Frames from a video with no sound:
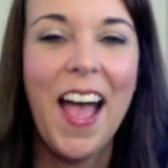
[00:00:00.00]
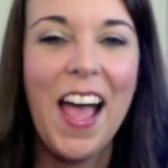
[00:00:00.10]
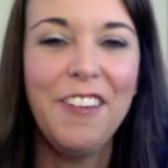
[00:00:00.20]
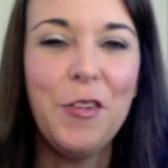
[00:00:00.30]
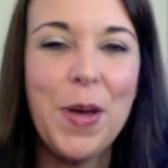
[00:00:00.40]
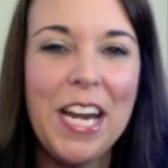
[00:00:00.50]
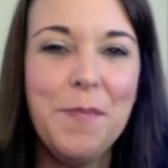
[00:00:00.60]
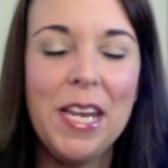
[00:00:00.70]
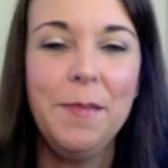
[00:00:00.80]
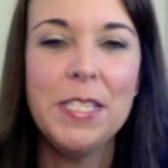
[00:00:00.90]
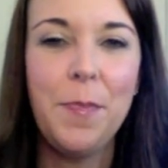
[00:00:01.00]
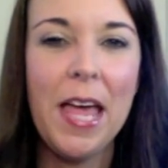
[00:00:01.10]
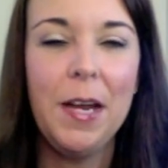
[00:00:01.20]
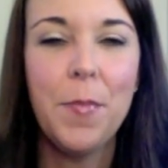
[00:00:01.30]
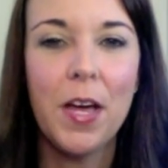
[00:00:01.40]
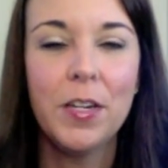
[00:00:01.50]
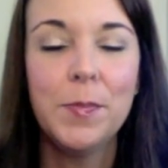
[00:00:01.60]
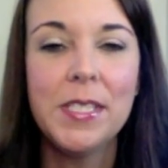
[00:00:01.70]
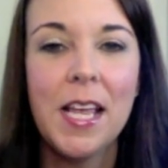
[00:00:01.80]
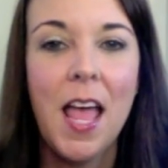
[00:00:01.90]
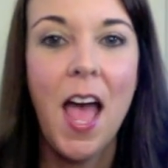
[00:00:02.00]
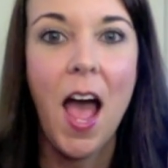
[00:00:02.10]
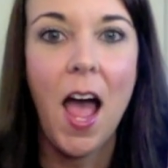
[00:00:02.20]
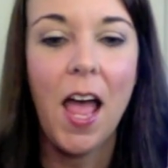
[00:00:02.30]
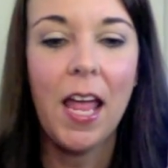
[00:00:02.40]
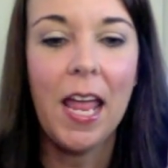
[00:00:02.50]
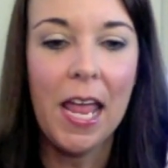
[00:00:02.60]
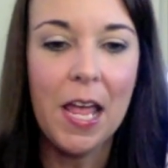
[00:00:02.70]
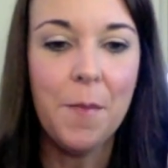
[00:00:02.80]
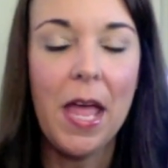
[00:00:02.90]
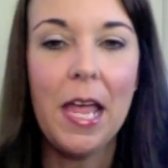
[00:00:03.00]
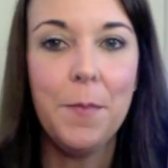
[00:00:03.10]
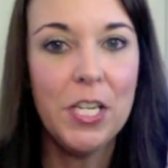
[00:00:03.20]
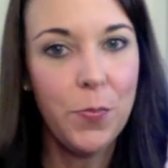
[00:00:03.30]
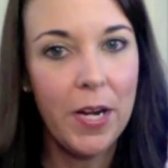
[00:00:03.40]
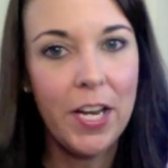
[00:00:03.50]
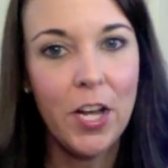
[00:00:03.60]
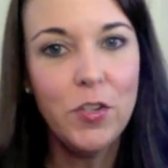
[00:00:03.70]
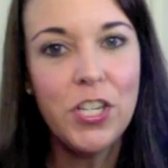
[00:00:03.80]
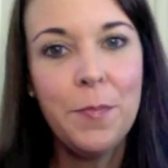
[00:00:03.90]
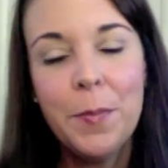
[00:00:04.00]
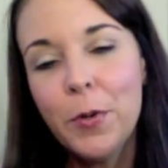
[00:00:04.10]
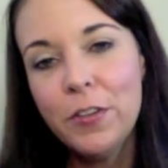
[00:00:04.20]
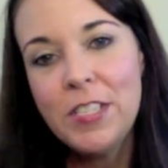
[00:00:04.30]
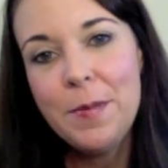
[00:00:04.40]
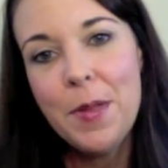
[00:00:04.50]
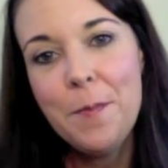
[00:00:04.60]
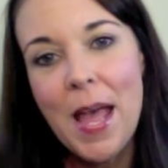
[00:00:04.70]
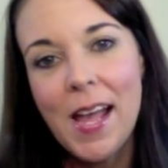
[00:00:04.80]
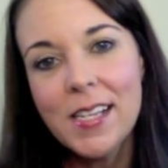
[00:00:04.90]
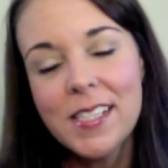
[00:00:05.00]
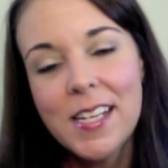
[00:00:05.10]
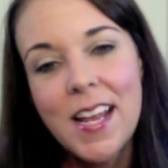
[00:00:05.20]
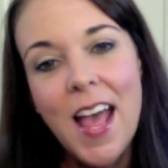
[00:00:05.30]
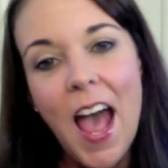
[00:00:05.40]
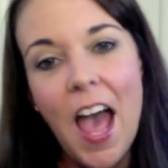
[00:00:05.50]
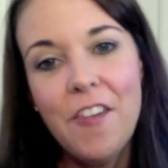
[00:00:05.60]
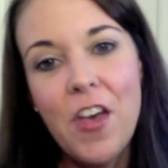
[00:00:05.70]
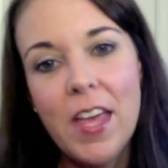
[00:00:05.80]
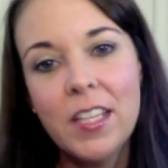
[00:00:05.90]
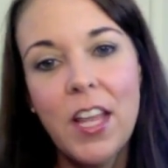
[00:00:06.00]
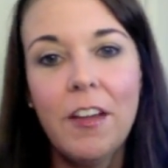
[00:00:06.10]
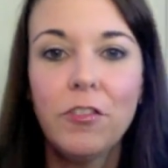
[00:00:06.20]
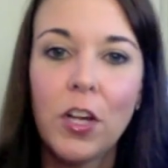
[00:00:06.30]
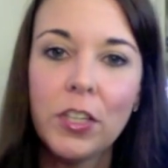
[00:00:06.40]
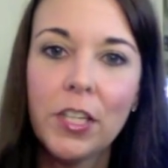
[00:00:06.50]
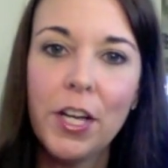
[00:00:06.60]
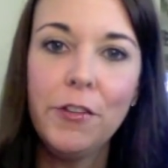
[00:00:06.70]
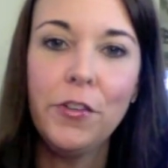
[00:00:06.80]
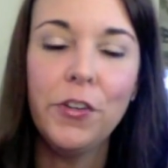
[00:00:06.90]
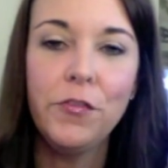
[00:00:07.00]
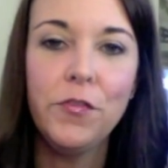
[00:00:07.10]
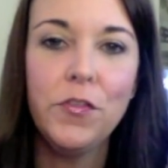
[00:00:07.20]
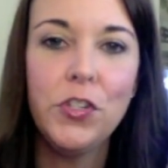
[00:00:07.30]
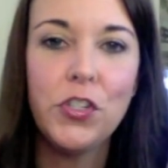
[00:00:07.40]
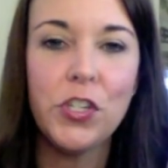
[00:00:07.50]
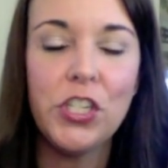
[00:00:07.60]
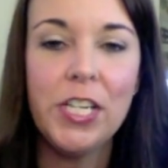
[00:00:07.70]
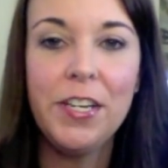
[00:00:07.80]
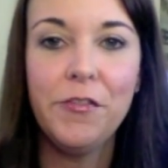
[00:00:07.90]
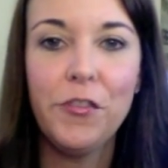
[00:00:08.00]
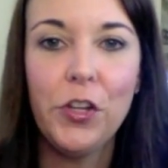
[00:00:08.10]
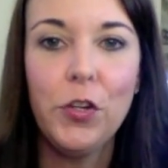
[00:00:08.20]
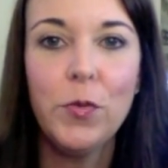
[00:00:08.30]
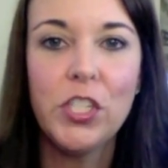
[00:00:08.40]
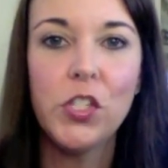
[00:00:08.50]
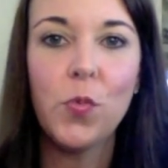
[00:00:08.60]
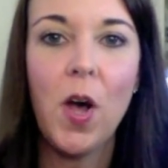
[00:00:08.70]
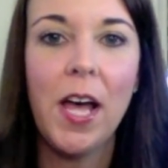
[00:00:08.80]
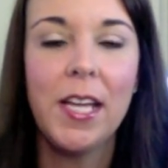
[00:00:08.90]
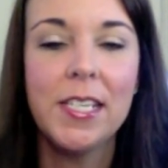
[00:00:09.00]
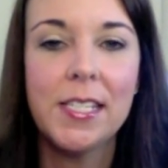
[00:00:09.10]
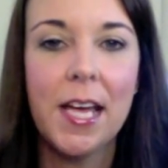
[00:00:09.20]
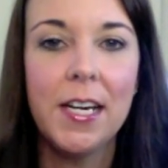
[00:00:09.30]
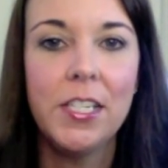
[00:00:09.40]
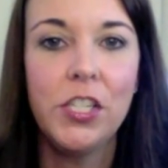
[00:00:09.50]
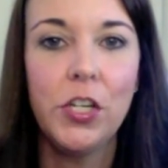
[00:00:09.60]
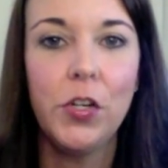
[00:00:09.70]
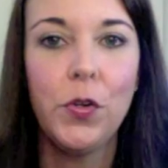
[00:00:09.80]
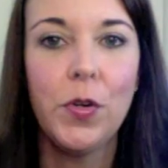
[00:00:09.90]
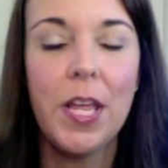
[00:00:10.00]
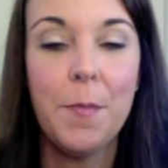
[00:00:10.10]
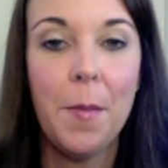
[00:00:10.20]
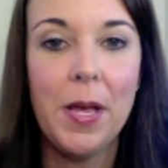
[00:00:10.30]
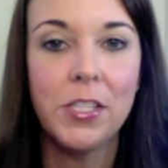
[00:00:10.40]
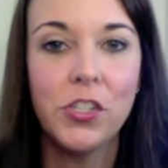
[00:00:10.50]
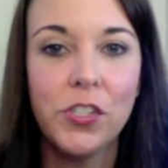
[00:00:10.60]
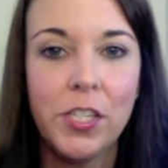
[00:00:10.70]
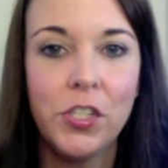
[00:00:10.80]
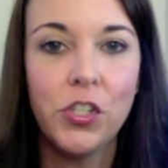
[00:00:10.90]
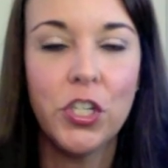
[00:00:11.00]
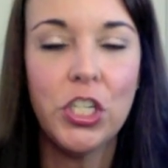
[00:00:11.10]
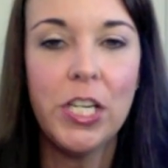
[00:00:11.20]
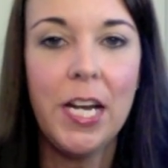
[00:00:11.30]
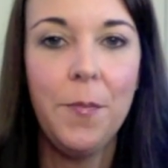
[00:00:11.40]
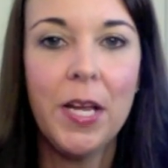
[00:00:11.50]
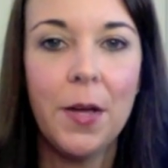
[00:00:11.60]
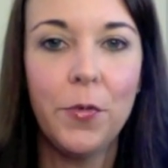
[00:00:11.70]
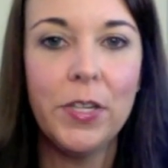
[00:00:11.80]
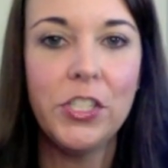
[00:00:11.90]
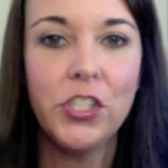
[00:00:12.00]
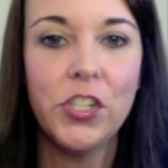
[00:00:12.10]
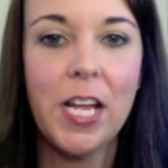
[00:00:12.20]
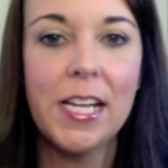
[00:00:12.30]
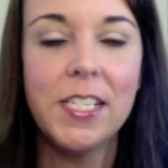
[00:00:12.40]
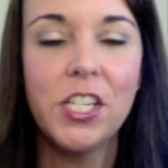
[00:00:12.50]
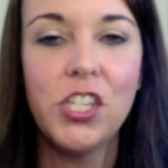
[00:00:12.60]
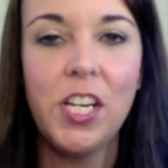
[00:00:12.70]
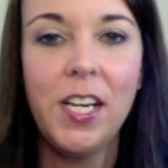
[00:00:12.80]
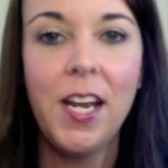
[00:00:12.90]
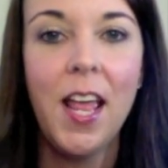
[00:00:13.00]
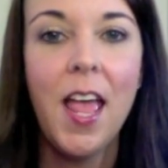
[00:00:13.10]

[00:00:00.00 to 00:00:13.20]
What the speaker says: Hi everybody, my name is Patty Bottoms. I am a Beachbody coach and member of Team Impact. I've had a lifelong love of nutrition and food, which is why I decided to get my master's in nutrition and become a registered dietitian.